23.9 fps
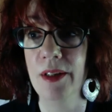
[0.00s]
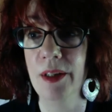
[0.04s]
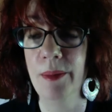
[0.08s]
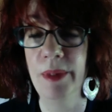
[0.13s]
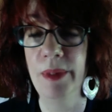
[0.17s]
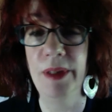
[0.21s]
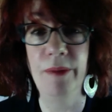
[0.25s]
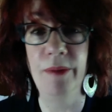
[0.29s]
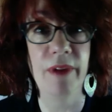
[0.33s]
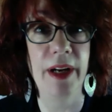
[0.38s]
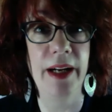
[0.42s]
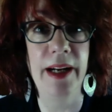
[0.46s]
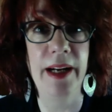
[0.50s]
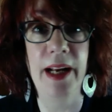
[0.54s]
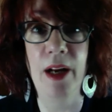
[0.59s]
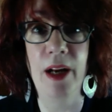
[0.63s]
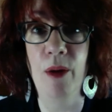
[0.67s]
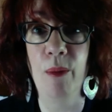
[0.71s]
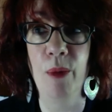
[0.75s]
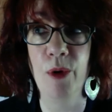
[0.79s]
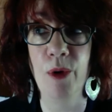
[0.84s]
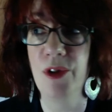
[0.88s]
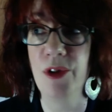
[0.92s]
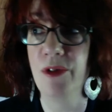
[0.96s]
I mean, right now,
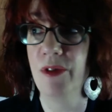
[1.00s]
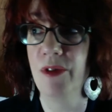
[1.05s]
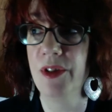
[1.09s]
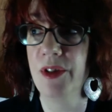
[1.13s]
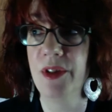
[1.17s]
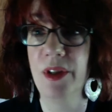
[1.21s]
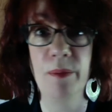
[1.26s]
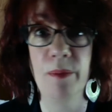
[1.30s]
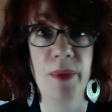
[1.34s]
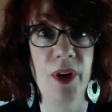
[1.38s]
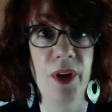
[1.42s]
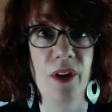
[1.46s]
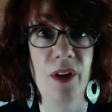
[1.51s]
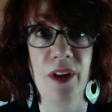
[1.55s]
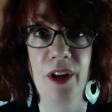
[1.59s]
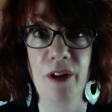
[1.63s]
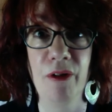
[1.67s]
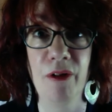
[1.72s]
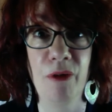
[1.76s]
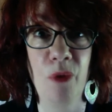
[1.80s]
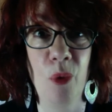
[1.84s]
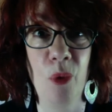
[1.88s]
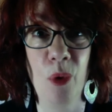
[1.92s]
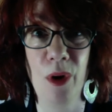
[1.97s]
most of us can barely
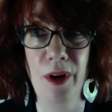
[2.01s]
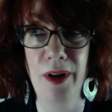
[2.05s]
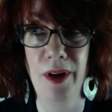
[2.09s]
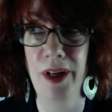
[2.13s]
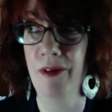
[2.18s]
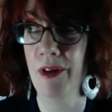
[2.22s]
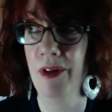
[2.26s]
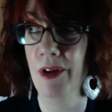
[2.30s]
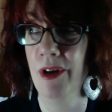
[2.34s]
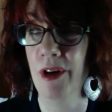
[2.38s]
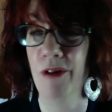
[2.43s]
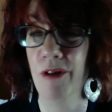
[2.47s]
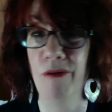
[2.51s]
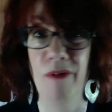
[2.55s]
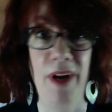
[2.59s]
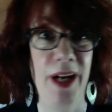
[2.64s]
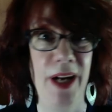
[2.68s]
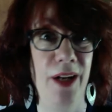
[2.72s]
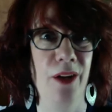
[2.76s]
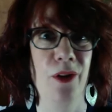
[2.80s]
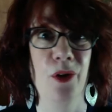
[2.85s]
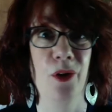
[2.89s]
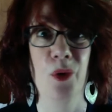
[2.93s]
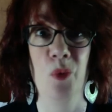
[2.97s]
afford even our
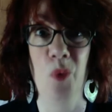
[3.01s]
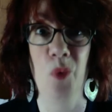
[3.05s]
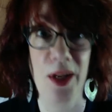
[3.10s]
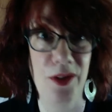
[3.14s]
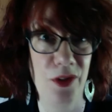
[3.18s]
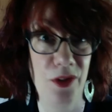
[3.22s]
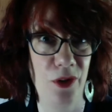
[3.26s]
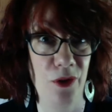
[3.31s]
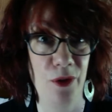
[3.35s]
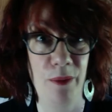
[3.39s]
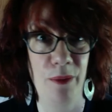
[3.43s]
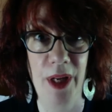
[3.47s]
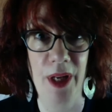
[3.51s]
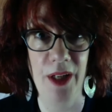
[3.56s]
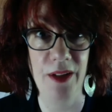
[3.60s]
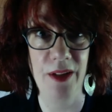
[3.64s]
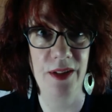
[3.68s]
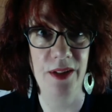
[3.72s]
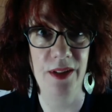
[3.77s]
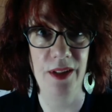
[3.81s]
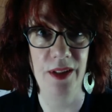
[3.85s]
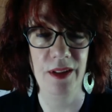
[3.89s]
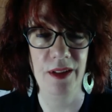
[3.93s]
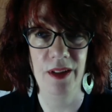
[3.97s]
regular Western
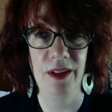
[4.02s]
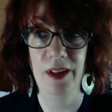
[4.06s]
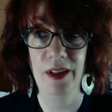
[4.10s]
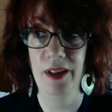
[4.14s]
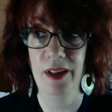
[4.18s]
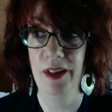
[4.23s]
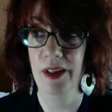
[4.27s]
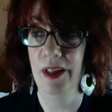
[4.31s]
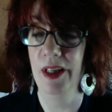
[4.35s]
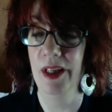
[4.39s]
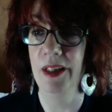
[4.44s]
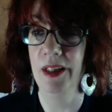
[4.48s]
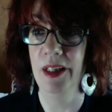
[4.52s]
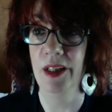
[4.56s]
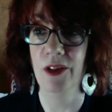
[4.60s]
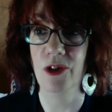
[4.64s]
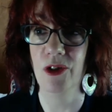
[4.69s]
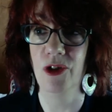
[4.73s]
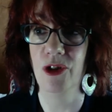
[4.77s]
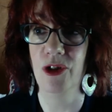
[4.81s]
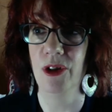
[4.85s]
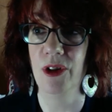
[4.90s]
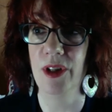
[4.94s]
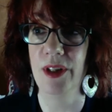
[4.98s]
medicine and the
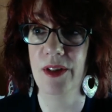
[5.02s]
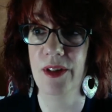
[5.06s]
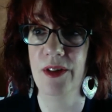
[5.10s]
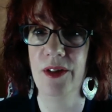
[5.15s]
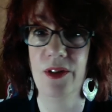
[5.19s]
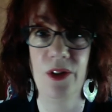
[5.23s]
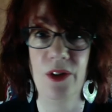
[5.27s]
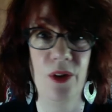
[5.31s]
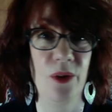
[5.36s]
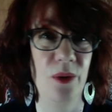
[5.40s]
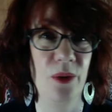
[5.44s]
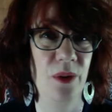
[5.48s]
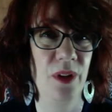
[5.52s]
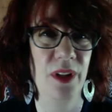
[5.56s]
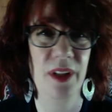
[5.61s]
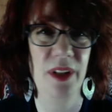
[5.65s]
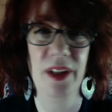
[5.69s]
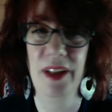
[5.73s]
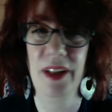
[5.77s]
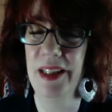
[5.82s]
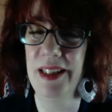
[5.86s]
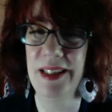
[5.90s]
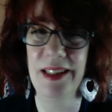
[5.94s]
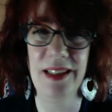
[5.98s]
insurance. So
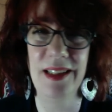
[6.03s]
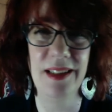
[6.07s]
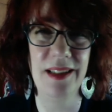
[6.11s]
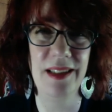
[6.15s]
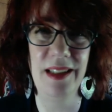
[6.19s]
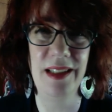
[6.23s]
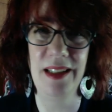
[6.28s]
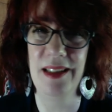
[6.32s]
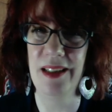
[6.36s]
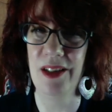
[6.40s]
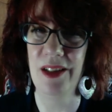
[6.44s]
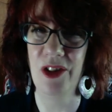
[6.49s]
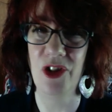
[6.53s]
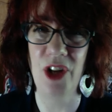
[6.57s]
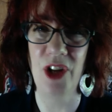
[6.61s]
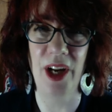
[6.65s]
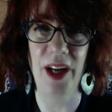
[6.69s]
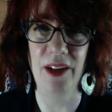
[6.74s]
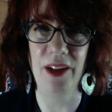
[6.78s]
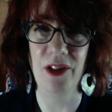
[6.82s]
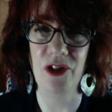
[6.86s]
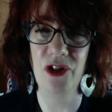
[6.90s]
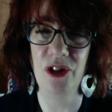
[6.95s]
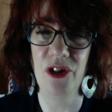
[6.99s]
these things need to
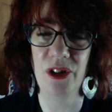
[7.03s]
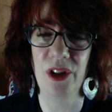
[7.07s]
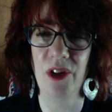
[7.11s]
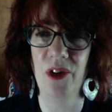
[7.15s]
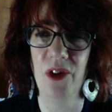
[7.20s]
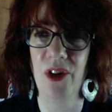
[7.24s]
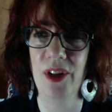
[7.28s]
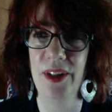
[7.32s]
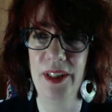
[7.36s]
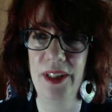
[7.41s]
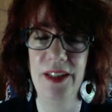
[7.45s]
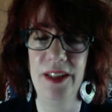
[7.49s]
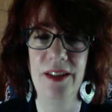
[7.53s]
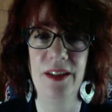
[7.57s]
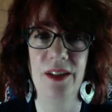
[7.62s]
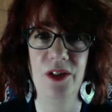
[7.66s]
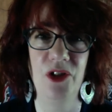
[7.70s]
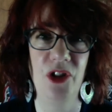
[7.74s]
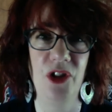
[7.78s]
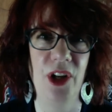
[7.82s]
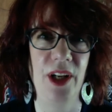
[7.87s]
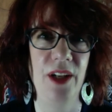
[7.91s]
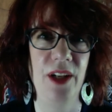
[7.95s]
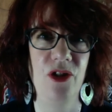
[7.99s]
change. It all needs to
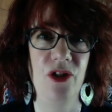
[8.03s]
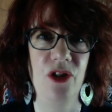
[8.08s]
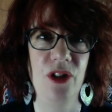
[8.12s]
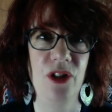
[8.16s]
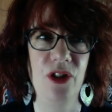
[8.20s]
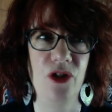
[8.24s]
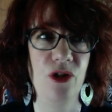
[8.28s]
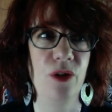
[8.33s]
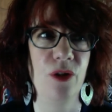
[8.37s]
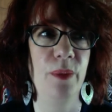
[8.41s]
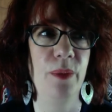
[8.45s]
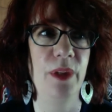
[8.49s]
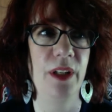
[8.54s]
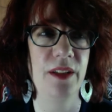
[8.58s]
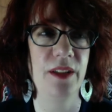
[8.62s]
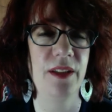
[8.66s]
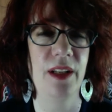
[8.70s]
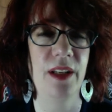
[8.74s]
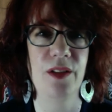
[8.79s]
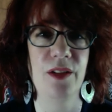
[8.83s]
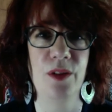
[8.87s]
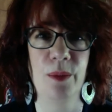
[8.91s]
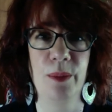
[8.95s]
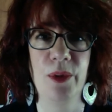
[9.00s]
change. It should be
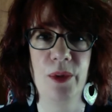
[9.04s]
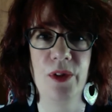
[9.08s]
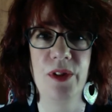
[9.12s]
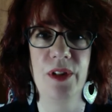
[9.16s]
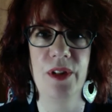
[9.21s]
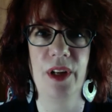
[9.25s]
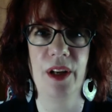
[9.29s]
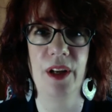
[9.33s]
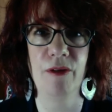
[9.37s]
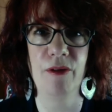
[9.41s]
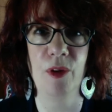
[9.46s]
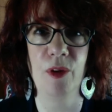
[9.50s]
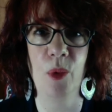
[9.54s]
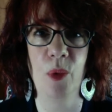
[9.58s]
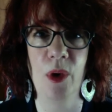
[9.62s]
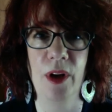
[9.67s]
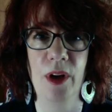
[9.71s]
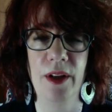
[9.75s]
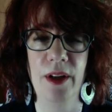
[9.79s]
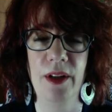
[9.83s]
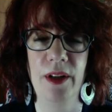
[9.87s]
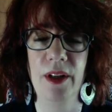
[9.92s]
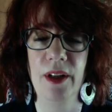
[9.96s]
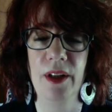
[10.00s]
accessible to
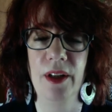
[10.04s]
everyone.